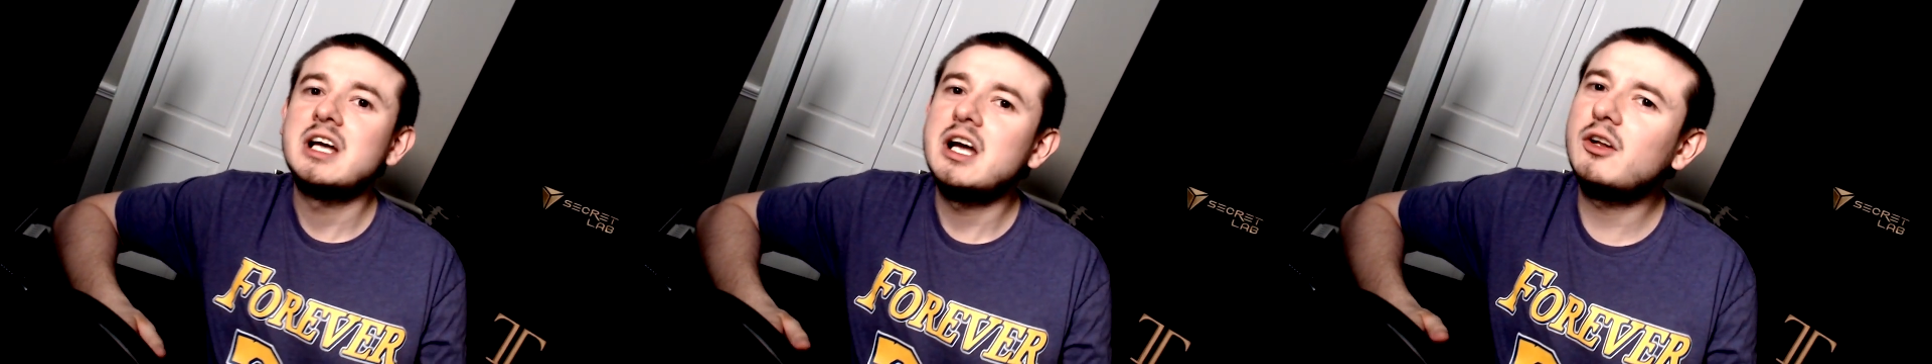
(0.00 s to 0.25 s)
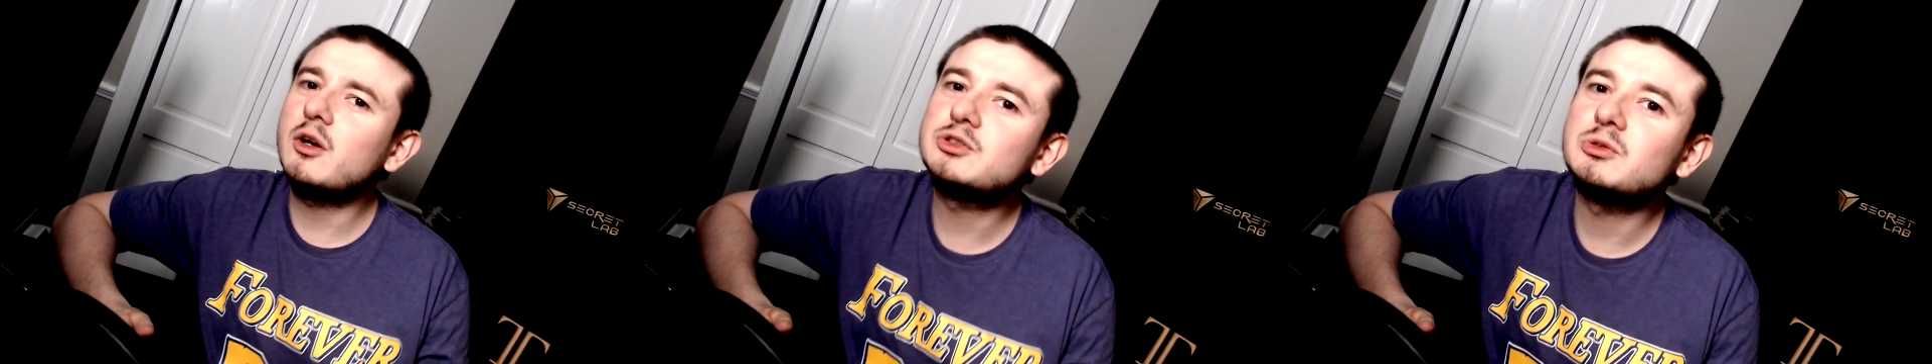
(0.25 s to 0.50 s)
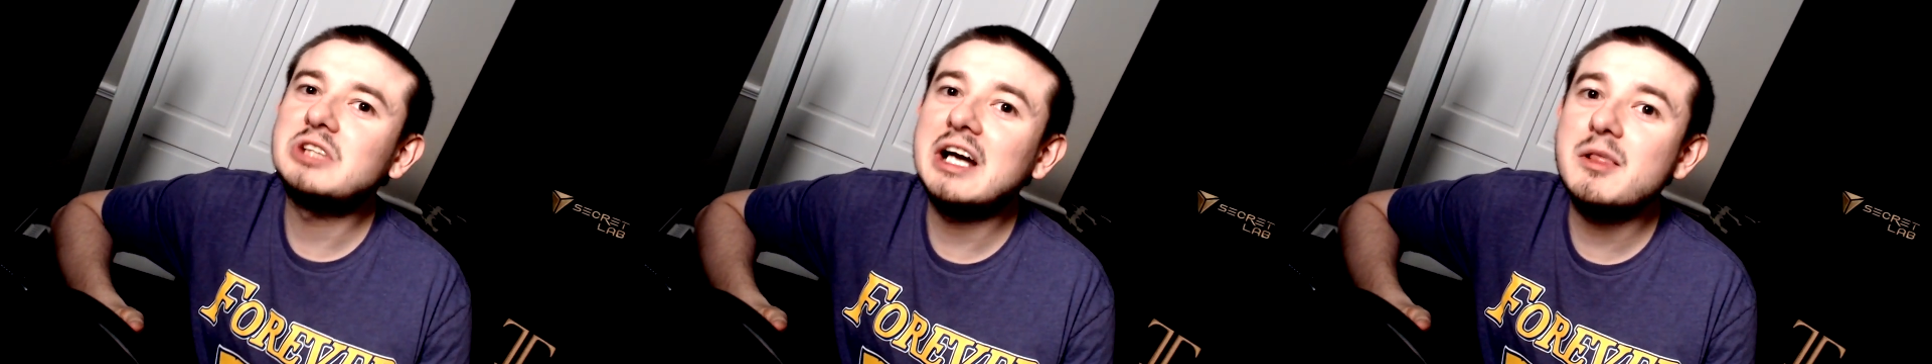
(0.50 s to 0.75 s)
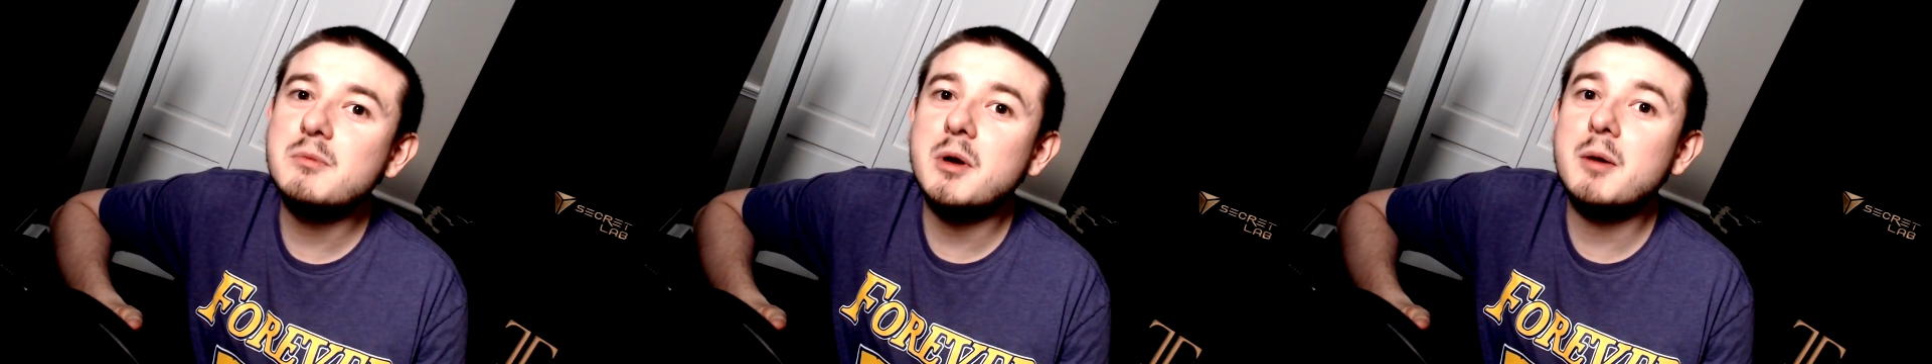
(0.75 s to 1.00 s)
And also tell
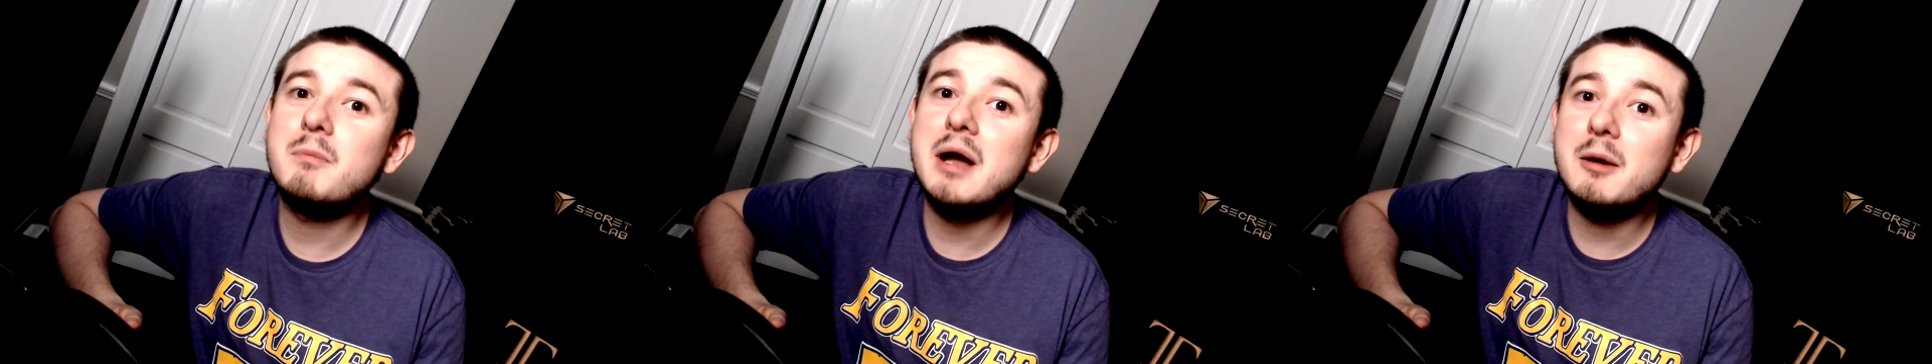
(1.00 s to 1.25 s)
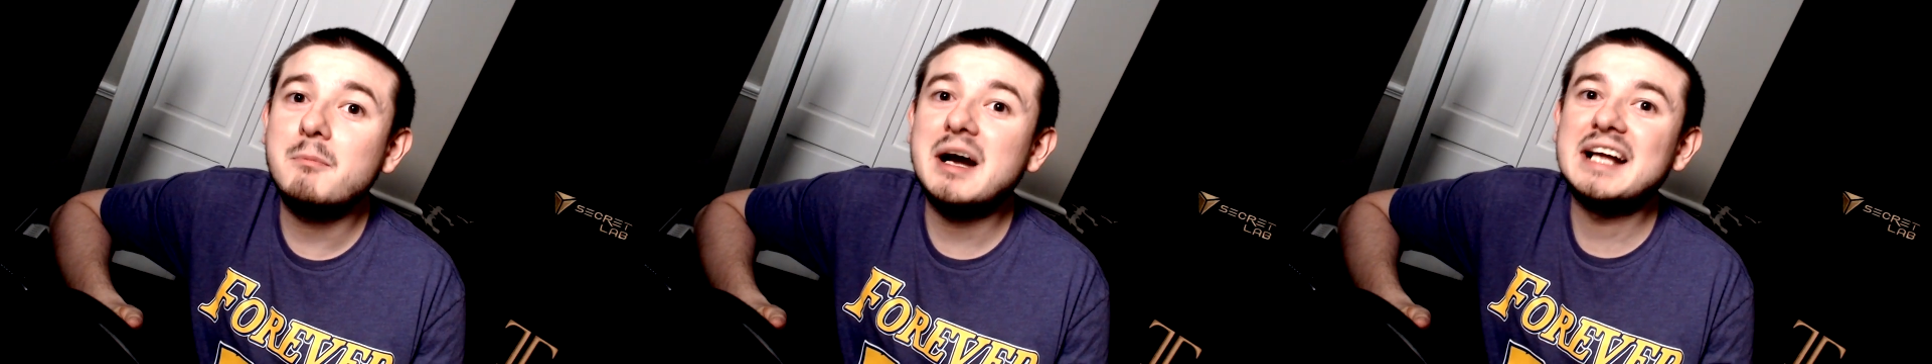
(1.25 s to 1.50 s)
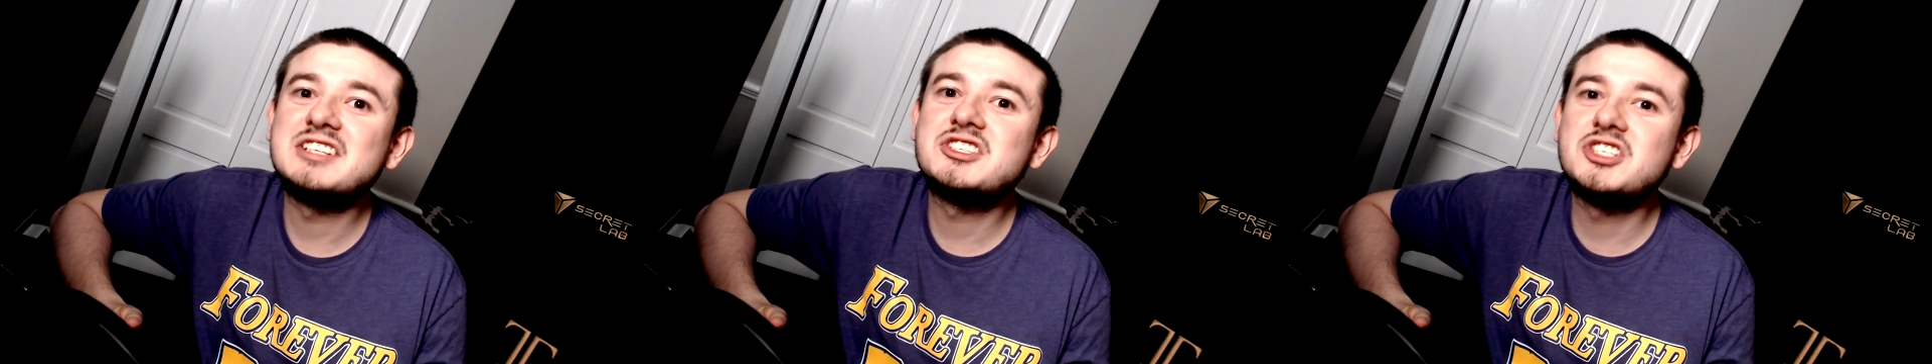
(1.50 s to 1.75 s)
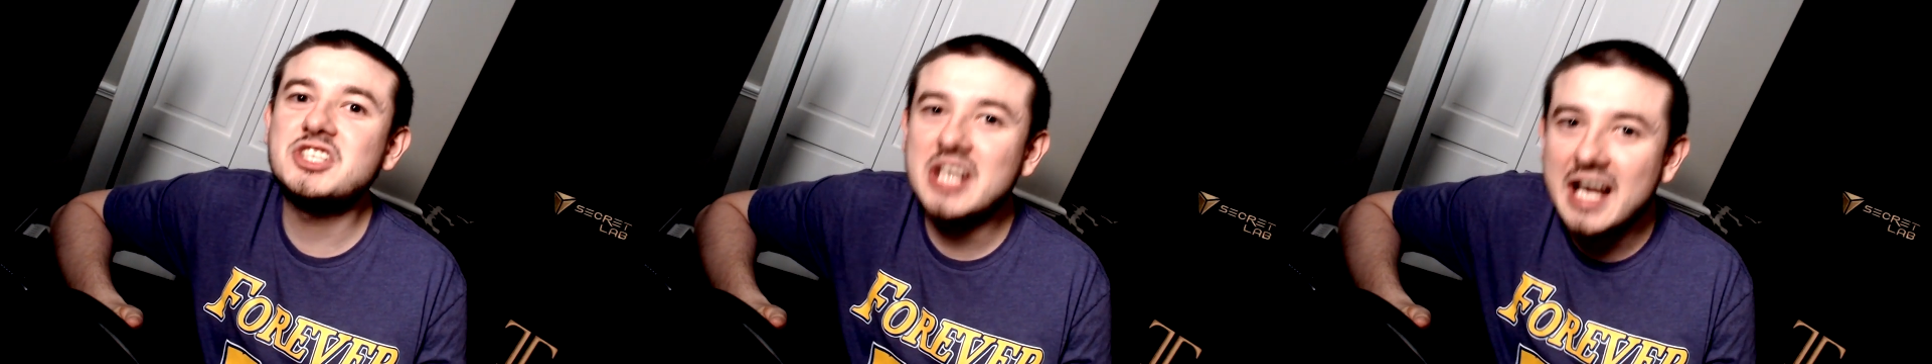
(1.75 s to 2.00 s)
them about my
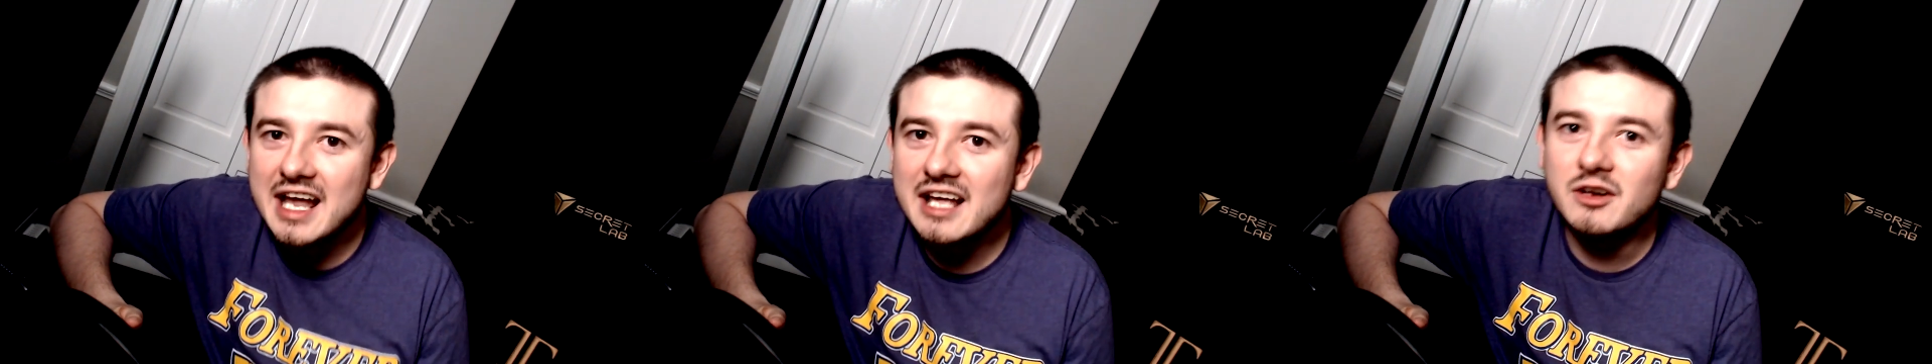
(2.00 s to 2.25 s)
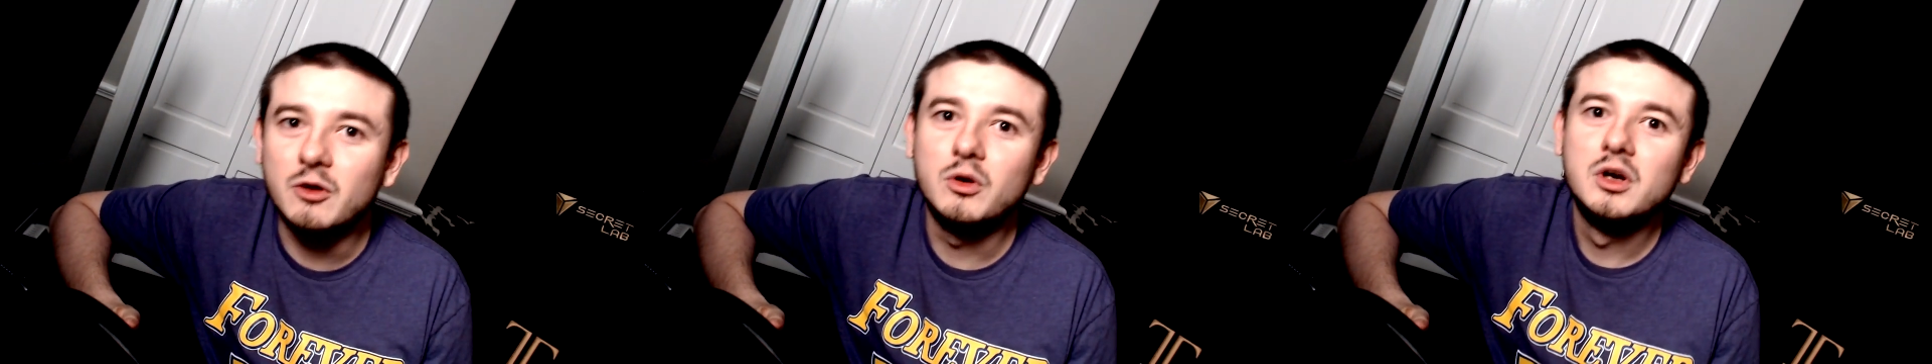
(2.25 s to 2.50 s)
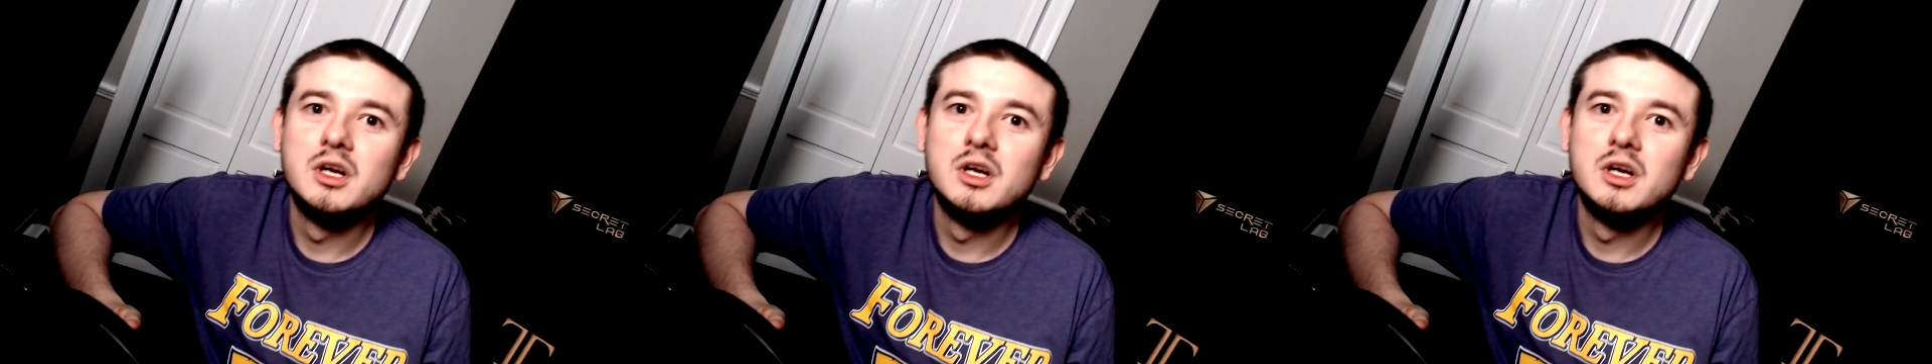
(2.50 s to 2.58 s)
channel.